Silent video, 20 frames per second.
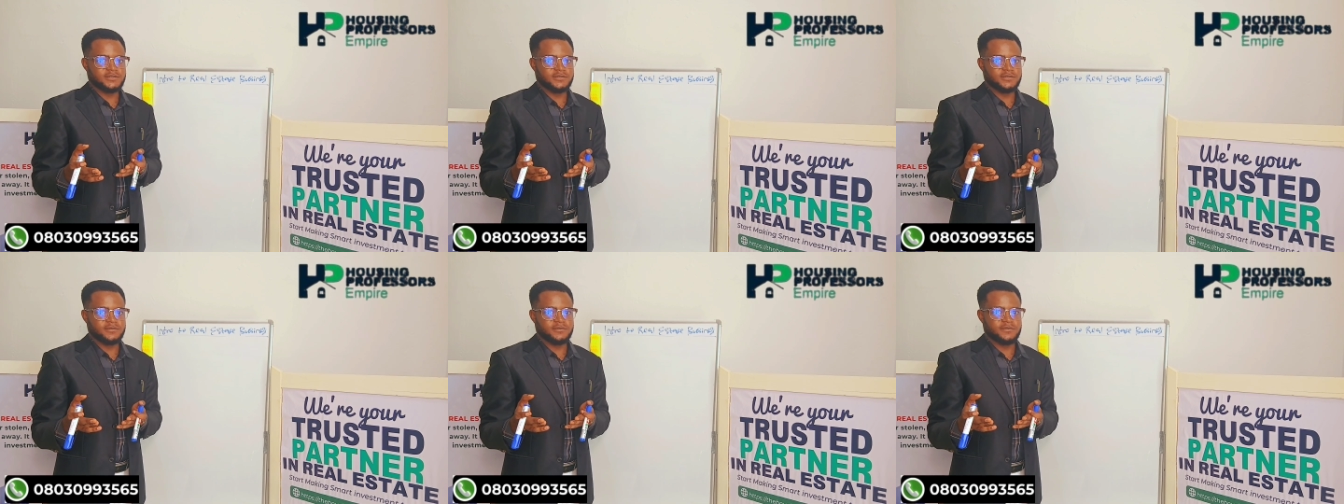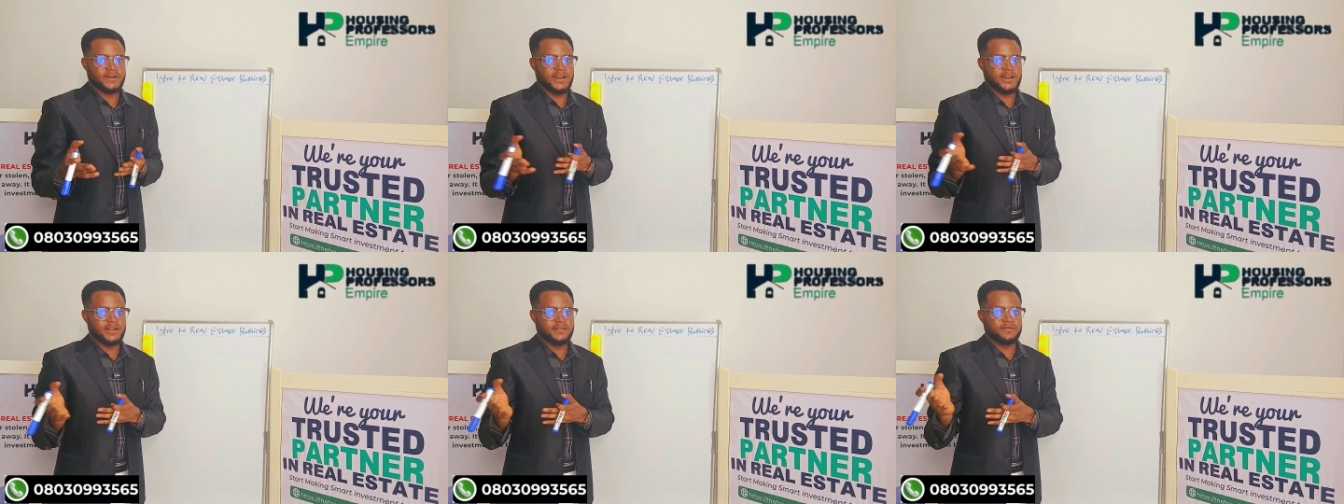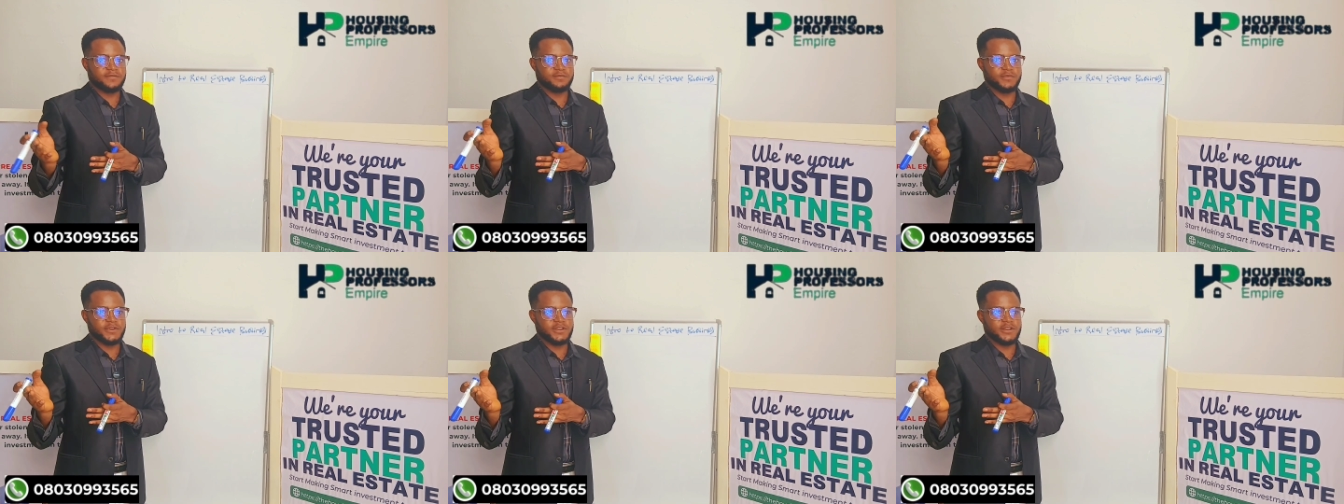
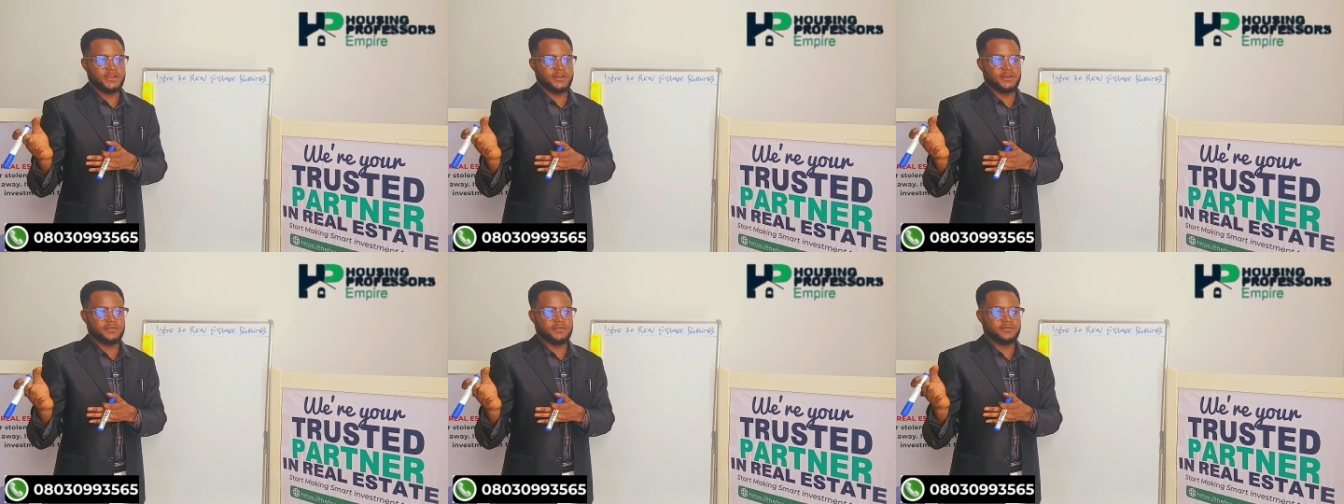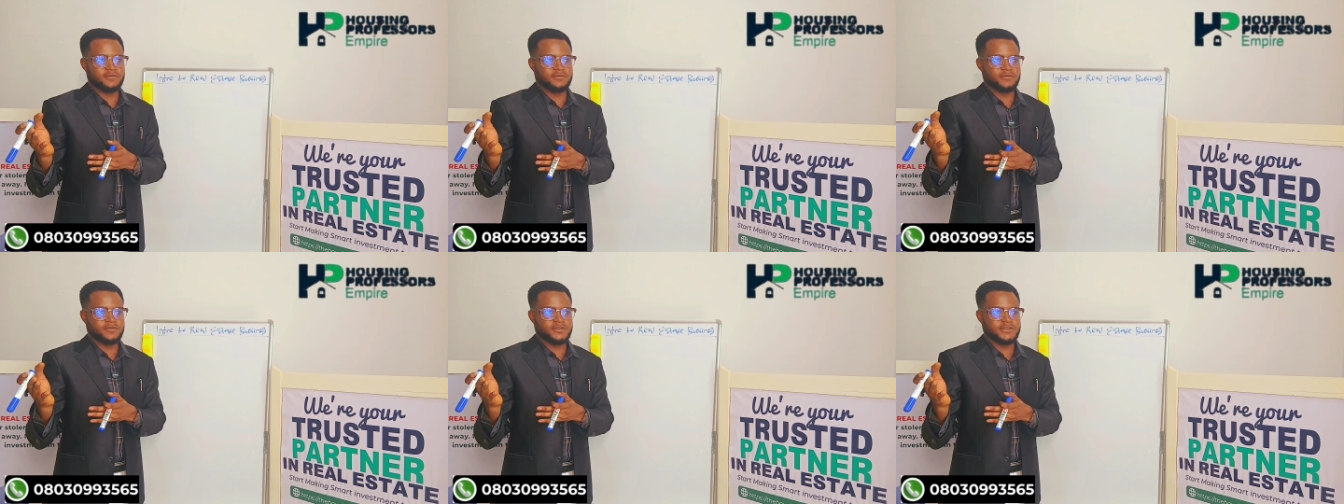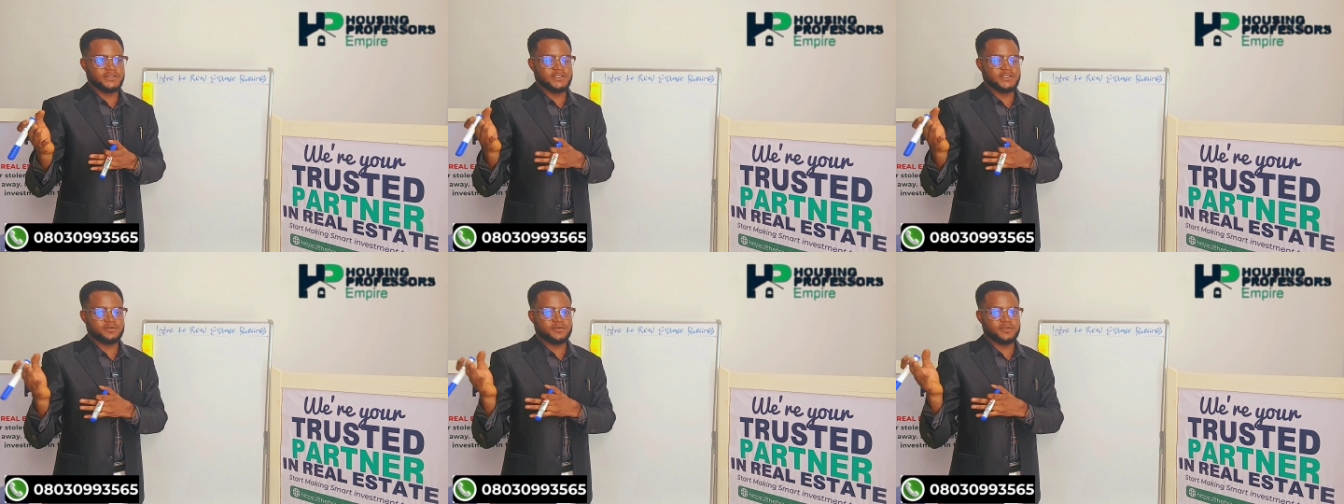5 million,
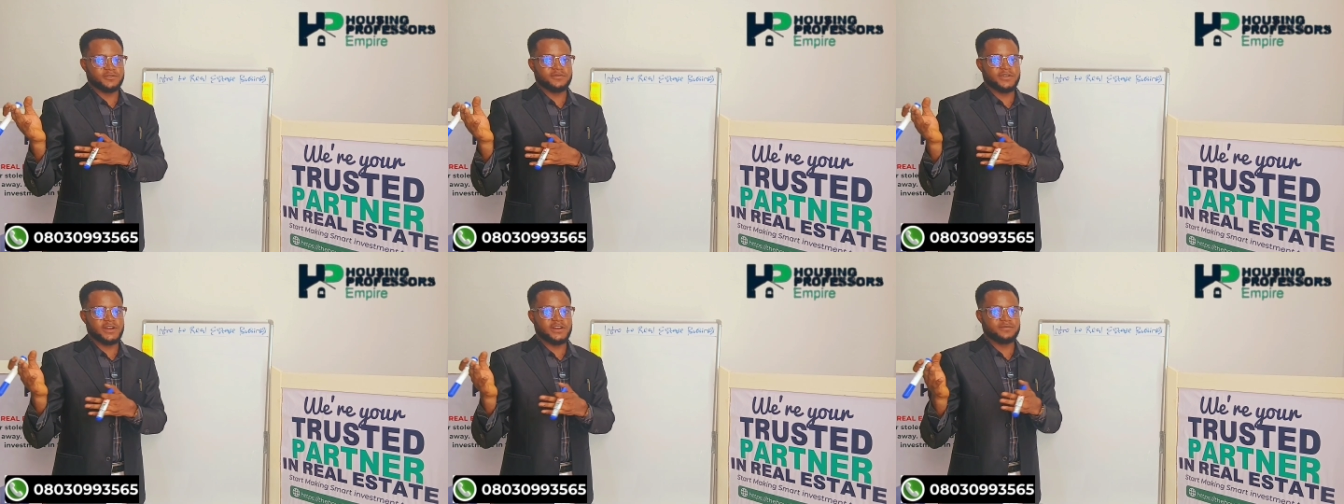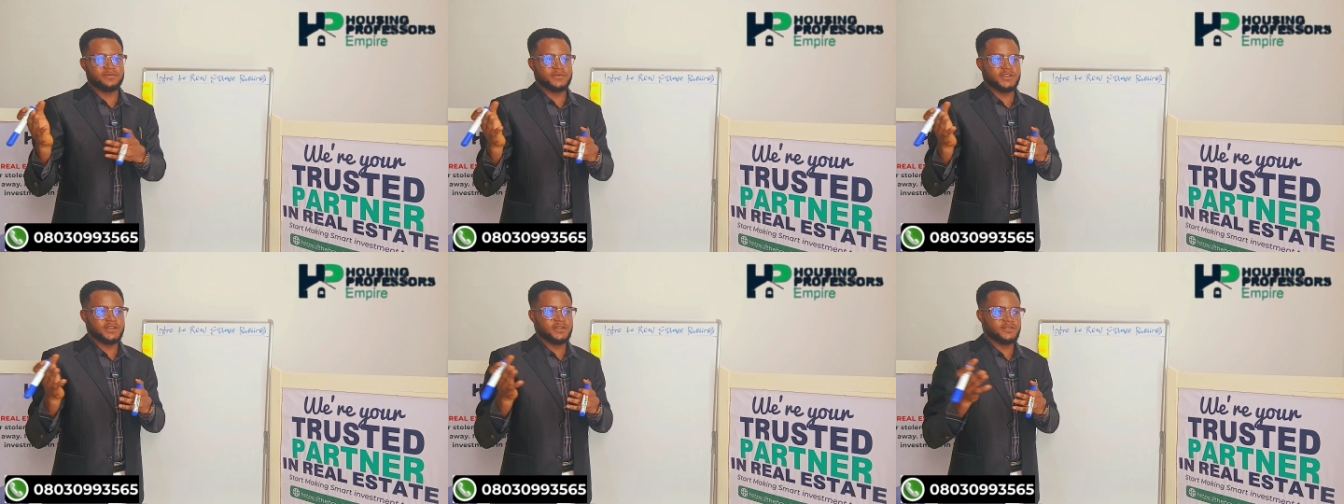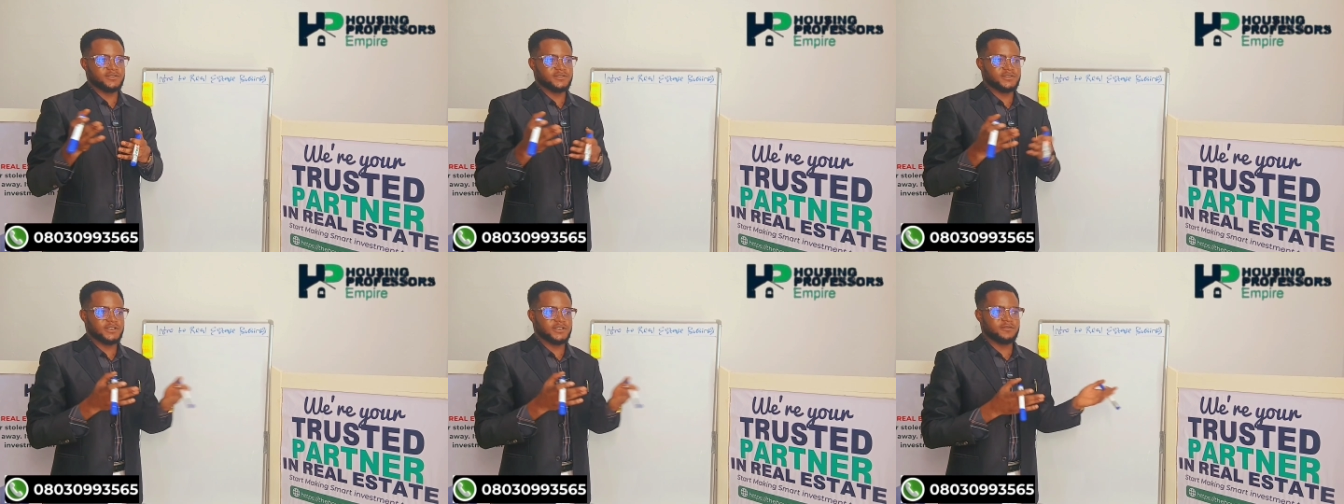6.5
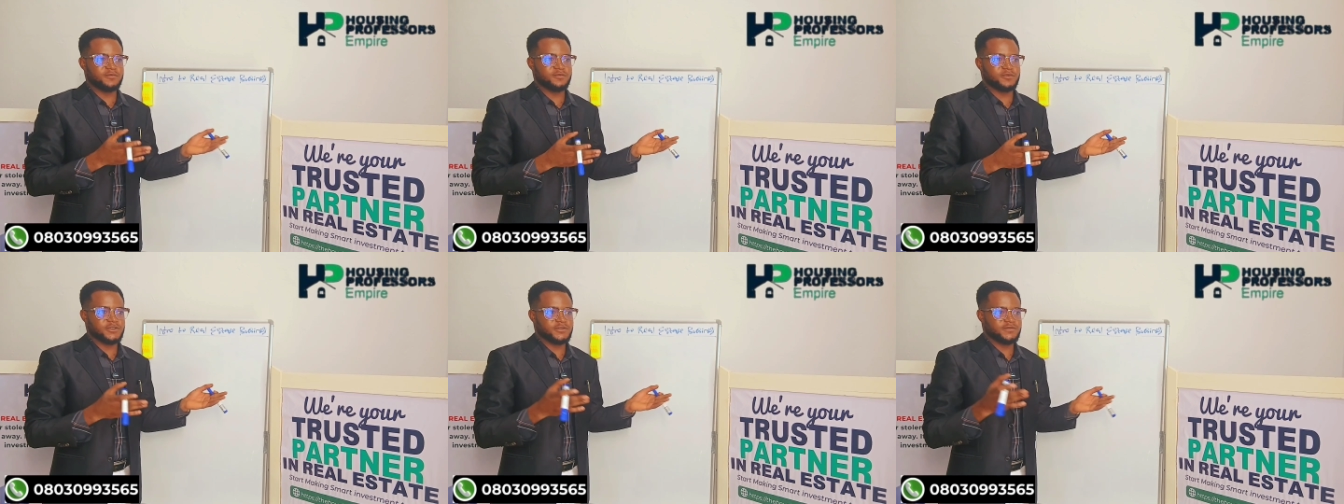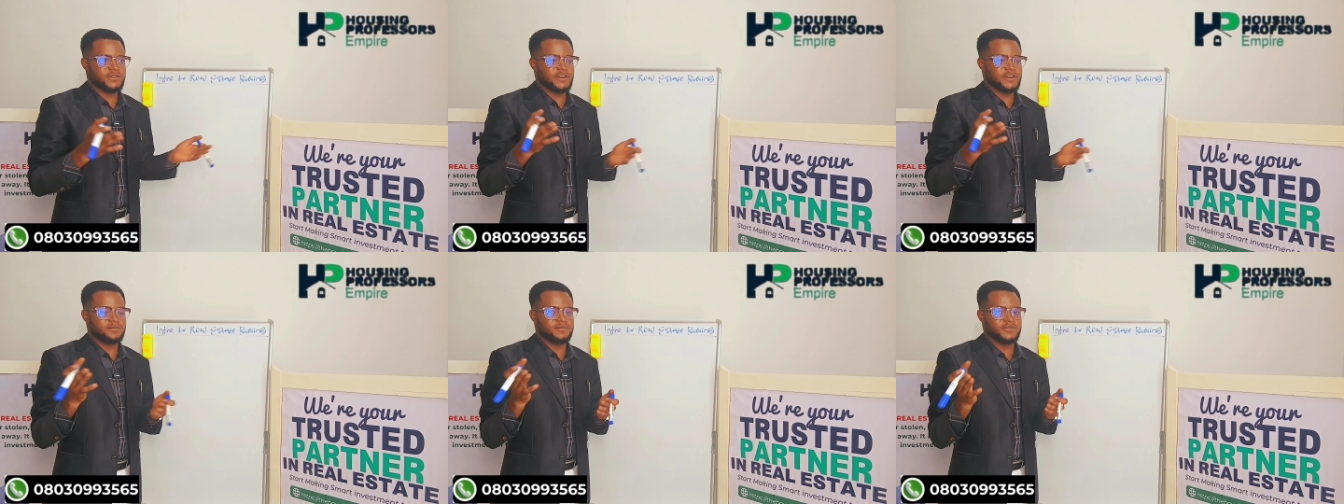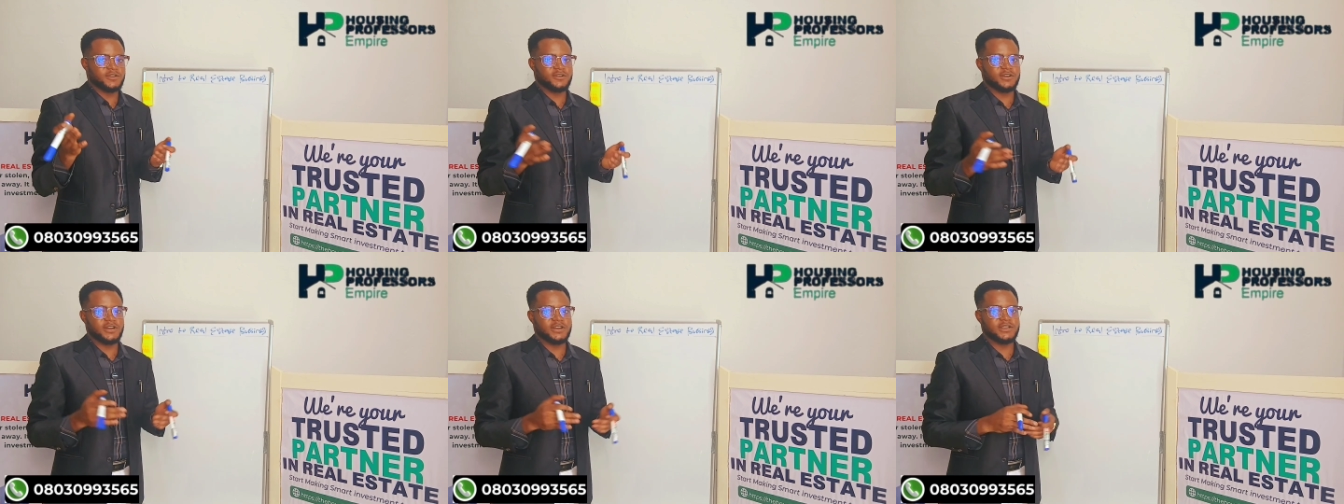million, 7.5
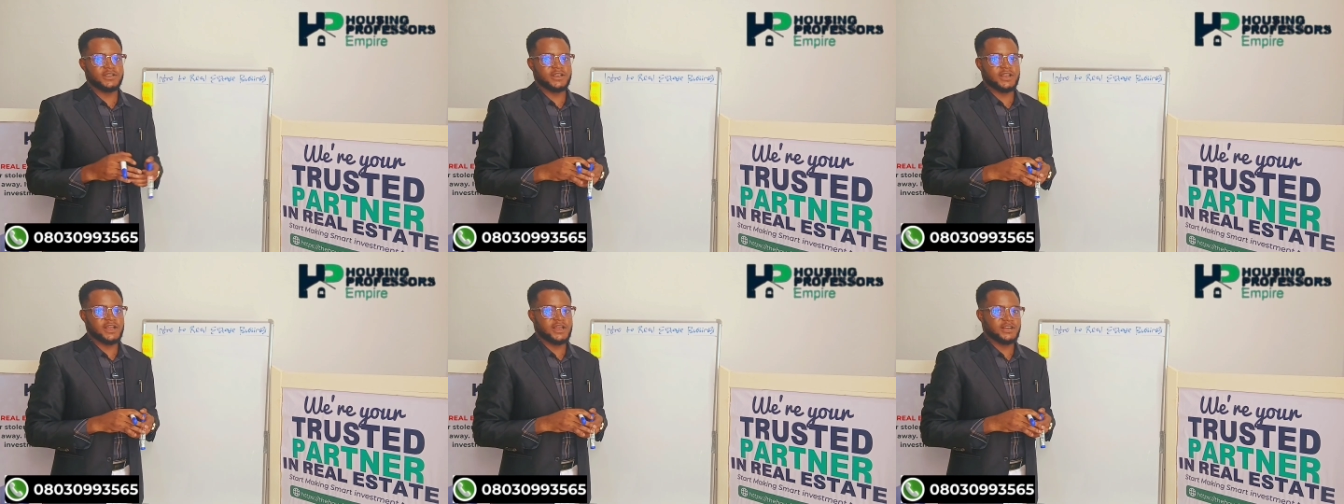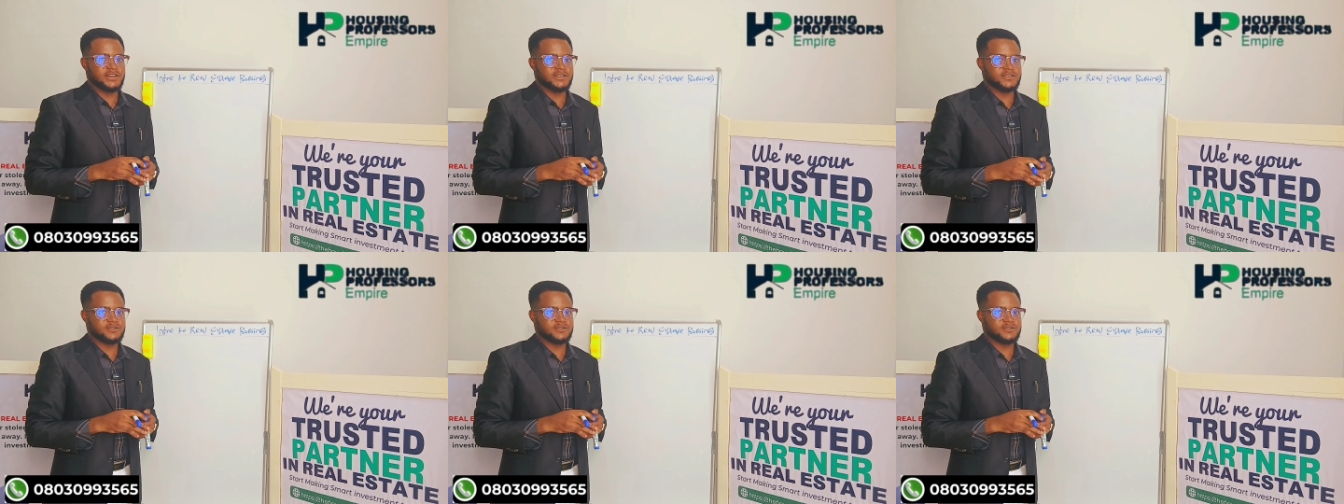million, and the like.